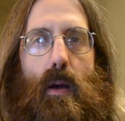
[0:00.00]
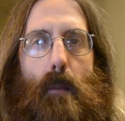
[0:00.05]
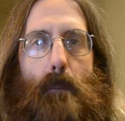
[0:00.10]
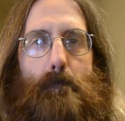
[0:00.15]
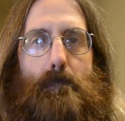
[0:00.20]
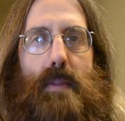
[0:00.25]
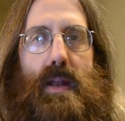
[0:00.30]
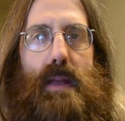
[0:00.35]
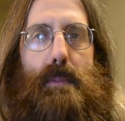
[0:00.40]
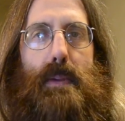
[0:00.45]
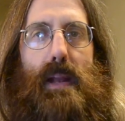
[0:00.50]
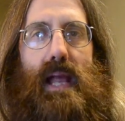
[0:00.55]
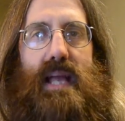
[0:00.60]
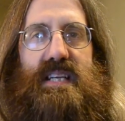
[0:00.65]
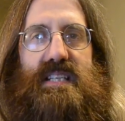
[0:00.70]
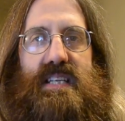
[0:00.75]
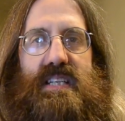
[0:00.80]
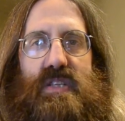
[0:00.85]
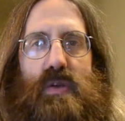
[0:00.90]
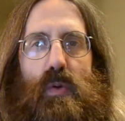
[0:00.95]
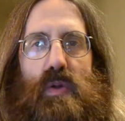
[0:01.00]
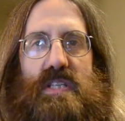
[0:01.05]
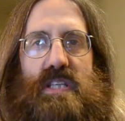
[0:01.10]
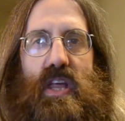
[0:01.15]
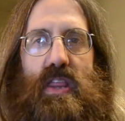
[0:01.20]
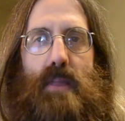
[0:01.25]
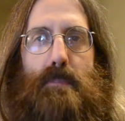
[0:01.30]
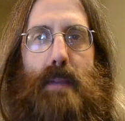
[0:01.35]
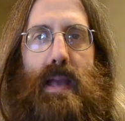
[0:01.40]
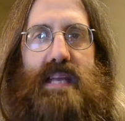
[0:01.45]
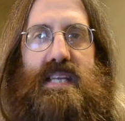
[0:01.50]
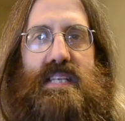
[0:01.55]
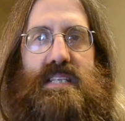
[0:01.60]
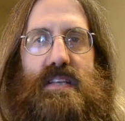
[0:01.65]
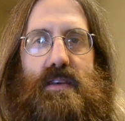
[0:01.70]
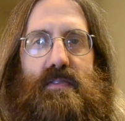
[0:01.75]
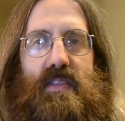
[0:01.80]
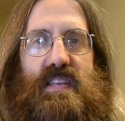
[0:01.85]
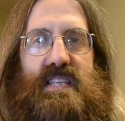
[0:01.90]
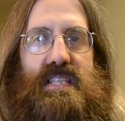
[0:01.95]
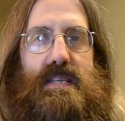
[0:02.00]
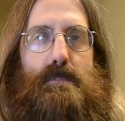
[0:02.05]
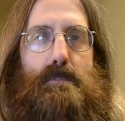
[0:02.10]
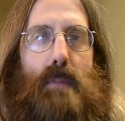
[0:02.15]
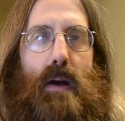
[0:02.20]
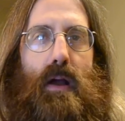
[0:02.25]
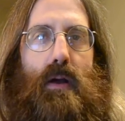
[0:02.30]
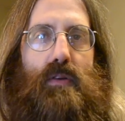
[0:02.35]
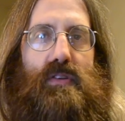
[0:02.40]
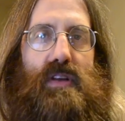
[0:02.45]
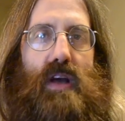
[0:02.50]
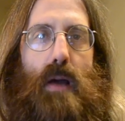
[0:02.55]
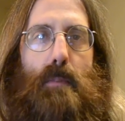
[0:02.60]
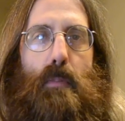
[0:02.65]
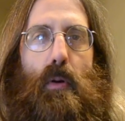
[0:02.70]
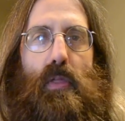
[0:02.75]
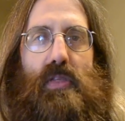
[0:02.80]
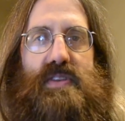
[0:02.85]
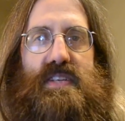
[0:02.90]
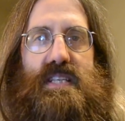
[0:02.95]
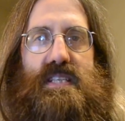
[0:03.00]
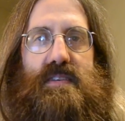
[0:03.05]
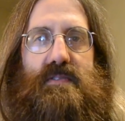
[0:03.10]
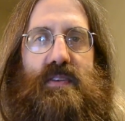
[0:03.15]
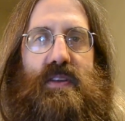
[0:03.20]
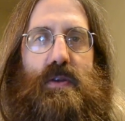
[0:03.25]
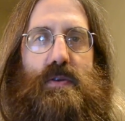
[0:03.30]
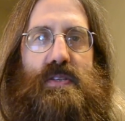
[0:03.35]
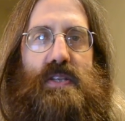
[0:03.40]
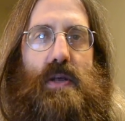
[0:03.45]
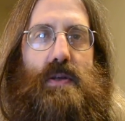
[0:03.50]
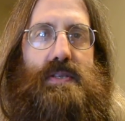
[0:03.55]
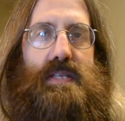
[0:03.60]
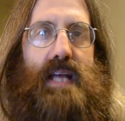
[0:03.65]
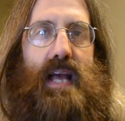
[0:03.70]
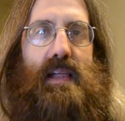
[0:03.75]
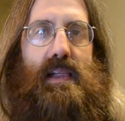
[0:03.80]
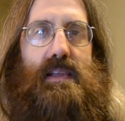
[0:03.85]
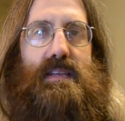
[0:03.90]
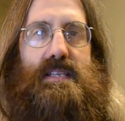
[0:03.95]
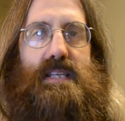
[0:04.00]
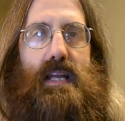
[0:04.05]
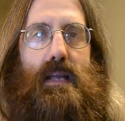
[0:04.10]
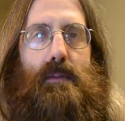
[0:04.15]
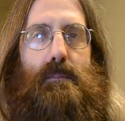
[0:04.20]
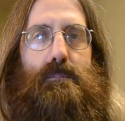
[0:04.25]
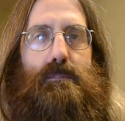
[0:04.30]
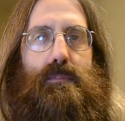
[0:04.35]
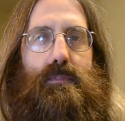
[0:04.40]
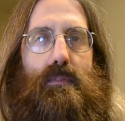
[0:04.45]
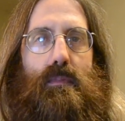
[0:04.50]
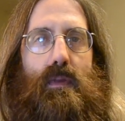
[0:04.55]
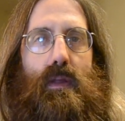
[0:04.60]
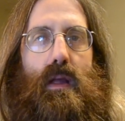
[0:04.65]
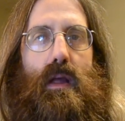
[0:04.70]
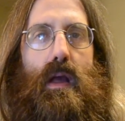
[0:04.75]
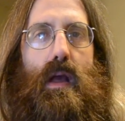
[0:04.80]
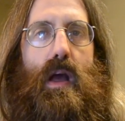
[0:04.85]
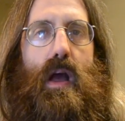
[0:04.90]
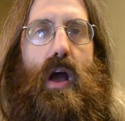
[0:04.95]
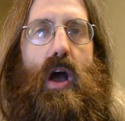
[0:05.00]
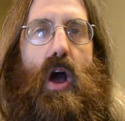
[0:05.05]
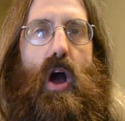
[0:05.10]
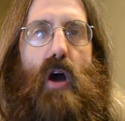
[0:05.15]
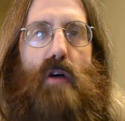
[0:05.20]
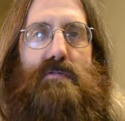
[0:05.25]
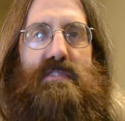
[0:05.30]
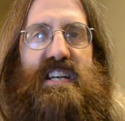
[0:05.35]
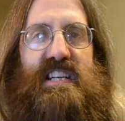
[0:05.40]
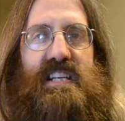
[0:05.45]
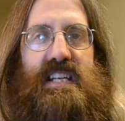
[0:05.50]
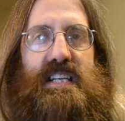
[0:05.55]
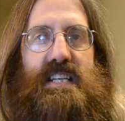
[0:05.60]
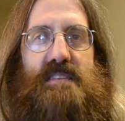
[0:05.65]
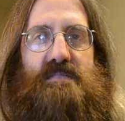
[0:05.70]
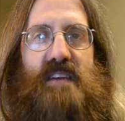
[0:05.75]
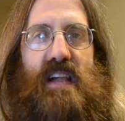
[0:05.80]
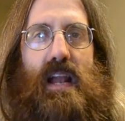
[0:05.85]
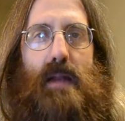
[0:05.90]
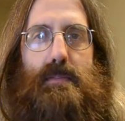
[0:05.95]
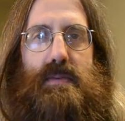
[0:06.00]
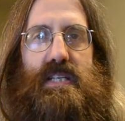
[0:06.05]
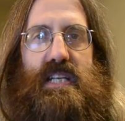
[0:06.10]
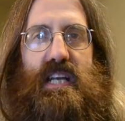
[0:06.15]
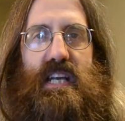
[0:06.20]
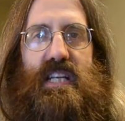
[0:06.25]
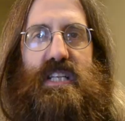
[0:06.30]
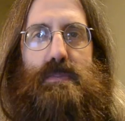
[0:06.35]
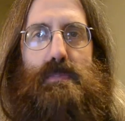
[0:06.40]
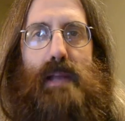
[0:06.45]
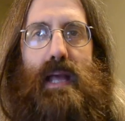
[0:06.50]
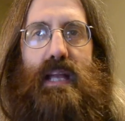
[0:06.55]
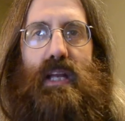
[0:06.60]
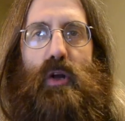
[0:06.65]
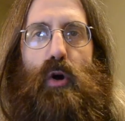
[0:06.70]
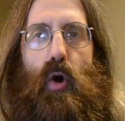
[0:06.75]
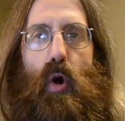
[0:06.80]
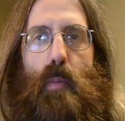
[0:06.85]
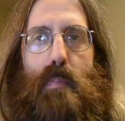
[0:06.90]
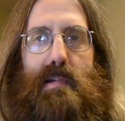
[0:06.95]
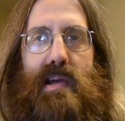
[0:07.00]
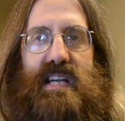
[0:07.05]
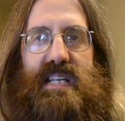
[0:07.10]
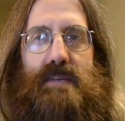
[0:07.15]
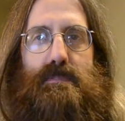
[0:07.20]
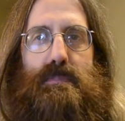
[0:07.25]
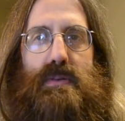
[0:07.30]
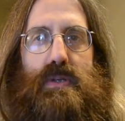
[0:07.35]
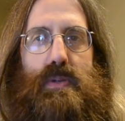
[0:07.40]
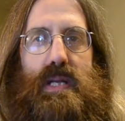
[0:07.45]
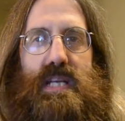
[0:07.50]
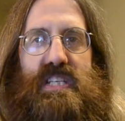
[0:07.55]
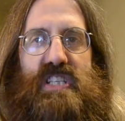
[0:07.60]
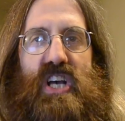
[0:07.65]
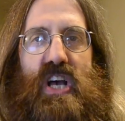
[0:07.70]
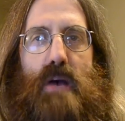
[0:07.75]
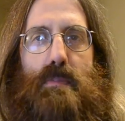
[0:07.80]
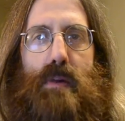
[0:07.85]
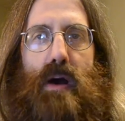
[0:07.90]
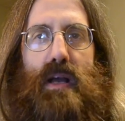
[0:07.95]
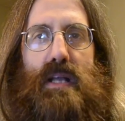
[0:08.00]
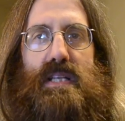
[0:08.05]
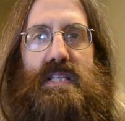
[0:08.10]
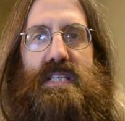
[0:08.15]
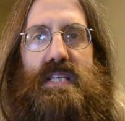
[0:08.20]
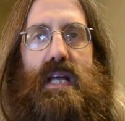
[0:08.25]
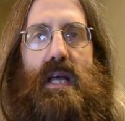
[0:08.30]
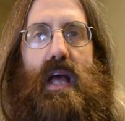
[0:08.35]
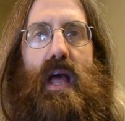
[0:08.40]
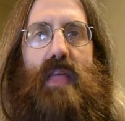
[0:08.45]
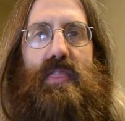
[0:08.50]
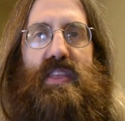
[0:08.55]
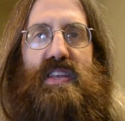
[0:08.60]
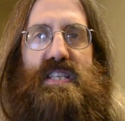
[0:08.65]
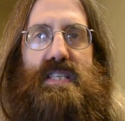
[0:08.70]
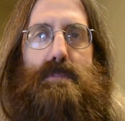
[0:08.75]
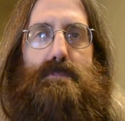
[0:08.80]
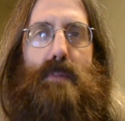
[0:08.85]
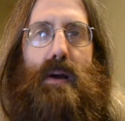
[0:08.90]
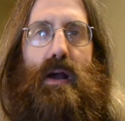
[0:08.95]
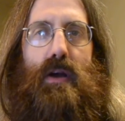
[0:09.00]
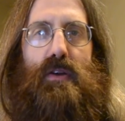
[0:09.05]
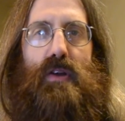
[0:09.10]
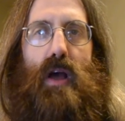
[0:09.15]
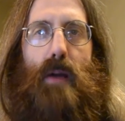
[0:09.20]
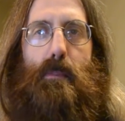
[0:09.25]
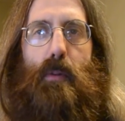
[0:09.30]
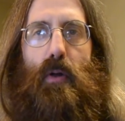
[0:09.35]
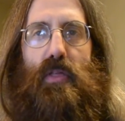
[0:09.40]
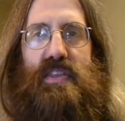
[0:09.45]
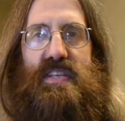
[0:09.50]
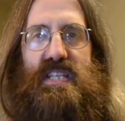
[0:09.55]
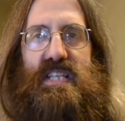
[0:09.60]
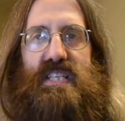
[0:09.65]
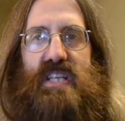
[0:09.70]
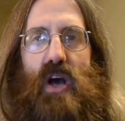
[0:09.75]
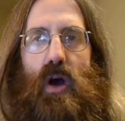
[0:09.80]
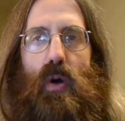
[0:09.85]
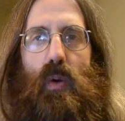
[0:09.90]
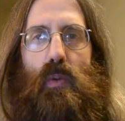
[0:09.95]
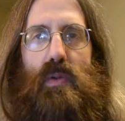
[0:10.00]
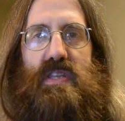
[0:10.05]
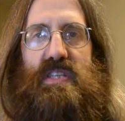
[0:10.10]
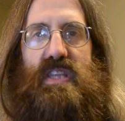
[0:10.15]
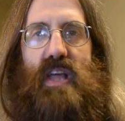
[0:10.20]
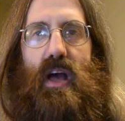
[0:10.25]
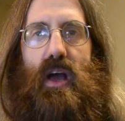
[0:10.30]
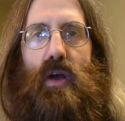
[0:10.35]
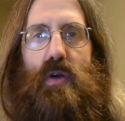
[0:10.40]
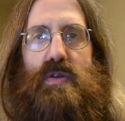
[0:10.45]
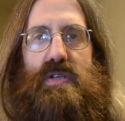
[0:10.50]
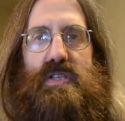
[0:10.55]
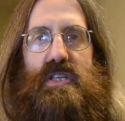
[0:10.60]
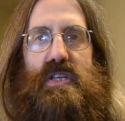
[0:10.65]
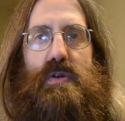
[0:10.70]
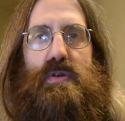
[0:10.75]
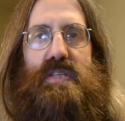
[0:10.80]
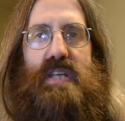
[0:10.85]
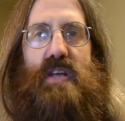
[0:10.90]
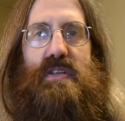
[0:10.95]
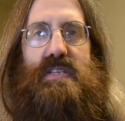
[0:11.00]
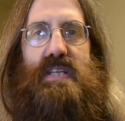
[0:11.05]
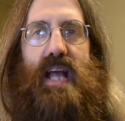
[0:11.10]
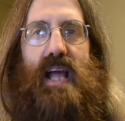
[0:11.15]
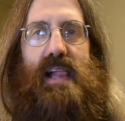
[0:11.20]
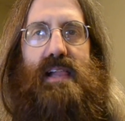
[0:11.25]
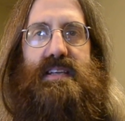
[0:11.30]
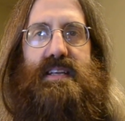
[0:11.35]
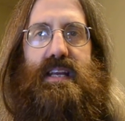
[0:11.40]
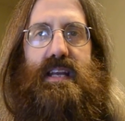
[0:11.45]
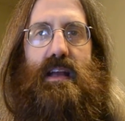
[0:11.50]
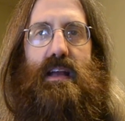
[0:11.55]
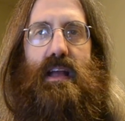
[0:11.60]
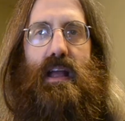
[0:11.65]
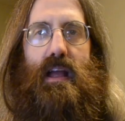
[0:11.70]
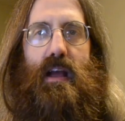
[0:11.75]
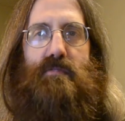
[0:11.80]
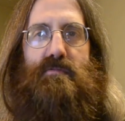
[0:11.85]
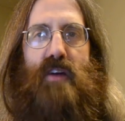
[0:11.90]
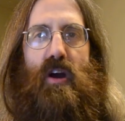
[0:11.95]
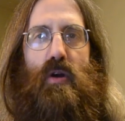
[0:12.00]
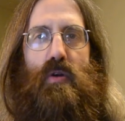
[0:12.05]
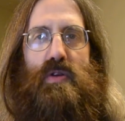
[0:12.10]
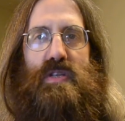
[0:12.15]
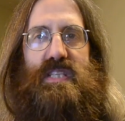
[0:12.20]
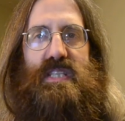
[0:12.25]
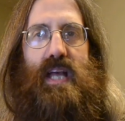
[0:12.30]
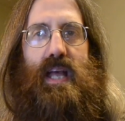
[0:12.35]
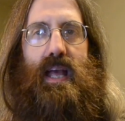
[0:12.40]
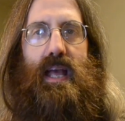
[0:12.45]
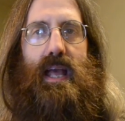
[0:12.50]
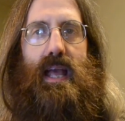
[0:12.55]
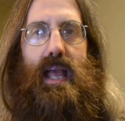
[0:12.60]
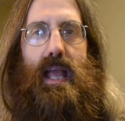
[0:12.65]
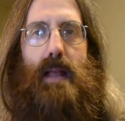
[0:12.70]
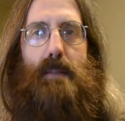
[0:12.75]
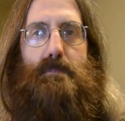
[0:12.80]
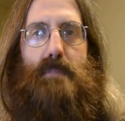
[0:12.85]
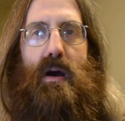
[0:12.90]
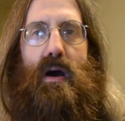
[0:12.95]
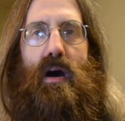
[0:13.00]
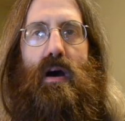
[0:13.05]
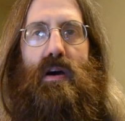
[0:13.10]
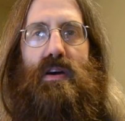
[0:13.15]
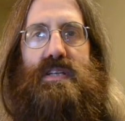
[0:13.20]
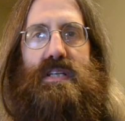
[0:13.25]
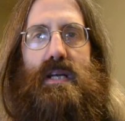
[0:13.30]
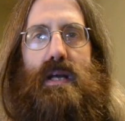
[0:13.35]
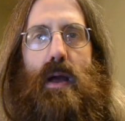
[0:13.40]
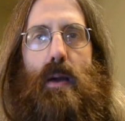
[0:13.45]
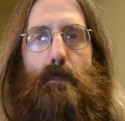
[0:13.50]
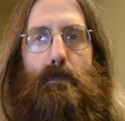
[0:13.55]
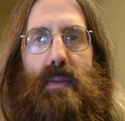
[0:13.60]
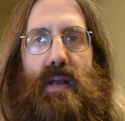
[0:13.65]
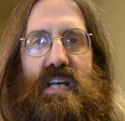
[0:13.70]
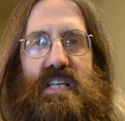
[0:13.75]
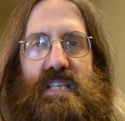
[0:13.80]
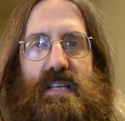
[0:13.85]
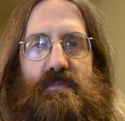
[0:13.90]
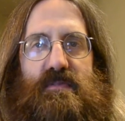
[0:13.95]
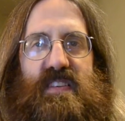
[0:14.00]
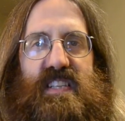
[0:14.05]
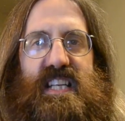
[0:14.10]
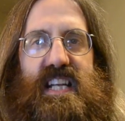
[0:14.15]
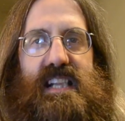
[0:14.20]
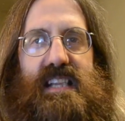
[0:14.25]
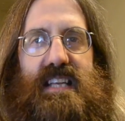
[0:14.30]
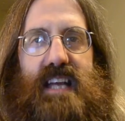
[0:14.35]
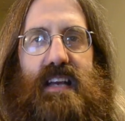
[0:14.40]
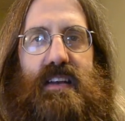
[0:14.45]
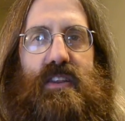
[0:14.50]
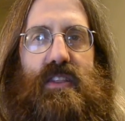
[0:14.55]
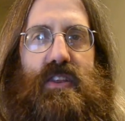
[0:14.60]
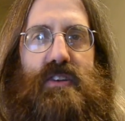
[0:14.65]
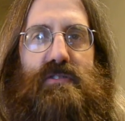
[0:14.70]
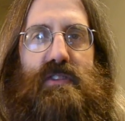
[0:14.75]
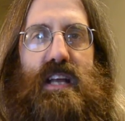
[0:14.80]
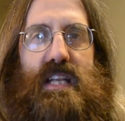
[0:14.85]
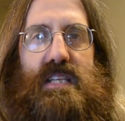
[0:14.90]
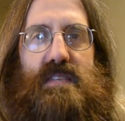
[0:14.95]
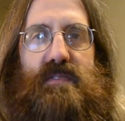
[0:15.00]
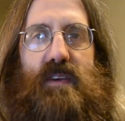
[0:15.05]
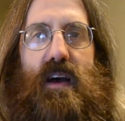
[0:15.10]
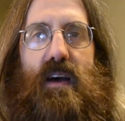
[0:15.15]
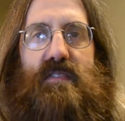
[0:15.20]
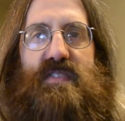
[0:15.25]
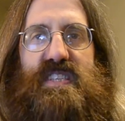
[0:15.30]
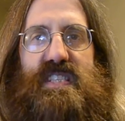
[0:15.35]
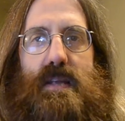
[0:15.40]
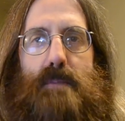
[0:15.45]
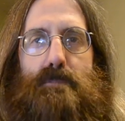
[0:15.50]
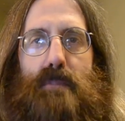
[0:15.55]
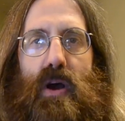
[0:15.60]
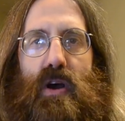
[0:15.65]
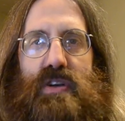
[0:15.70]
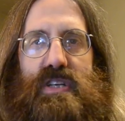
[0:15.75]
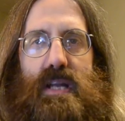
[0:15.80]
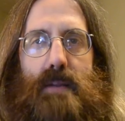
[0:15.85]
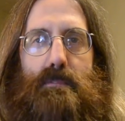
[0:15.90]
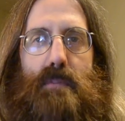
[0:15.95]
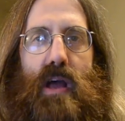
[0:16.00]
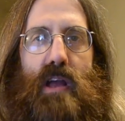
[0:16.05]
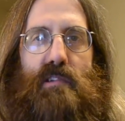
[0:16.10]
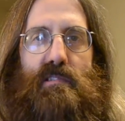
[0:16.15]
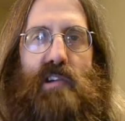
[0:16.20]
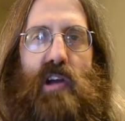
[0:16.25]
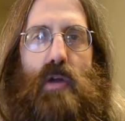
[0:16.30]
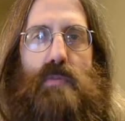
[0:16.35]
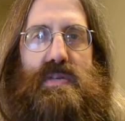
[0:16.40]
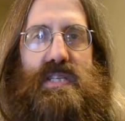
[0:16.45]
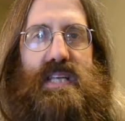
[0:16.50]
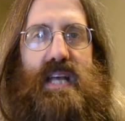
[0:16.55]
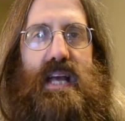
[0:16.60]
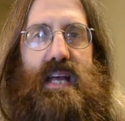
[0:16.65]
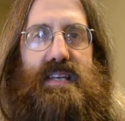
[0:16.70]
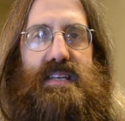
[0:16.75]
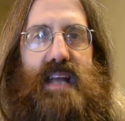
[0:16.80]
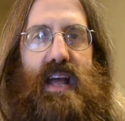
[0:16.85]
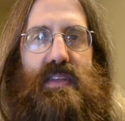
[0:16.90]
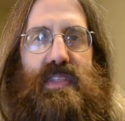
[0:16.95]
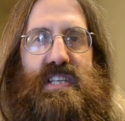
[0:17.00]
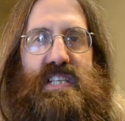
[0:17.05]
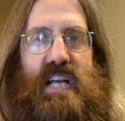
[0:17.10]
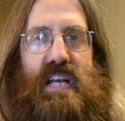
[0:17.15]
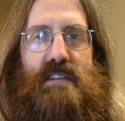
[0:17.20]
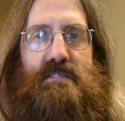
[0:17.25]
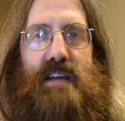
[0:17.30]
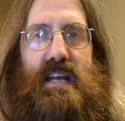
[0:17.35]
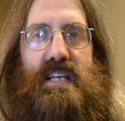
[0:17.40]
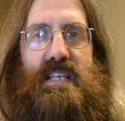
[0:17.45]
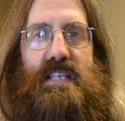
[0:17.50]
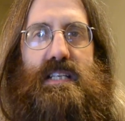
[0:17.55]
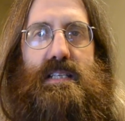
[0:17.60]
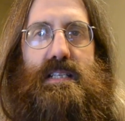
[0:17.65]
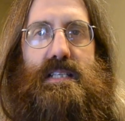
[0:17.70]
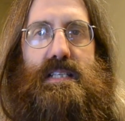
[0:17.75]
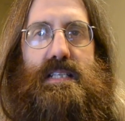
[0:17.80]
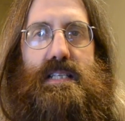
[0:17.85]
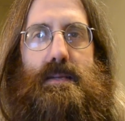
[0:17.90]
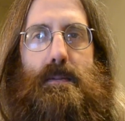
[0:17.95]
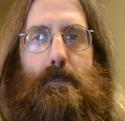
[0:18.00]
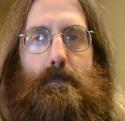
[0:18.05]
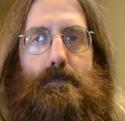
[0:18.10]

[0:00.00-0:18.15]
Manipulation is also the basis of the symbiont hypothesis of eusociality. Originally developed to explain cooperation between termites, the symbiont hypothesis holds that host eusociality arose, in part, because it facilitated the transfer of symbiotic microbes down the generations.